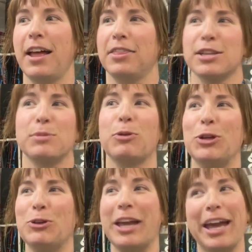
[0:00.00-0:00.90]
at this
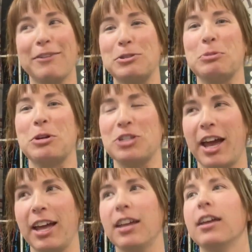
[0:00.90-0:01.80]
point, you can't have too much
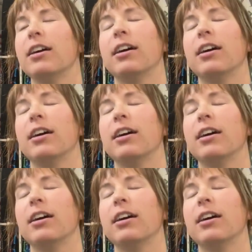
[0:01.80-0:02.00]
hay.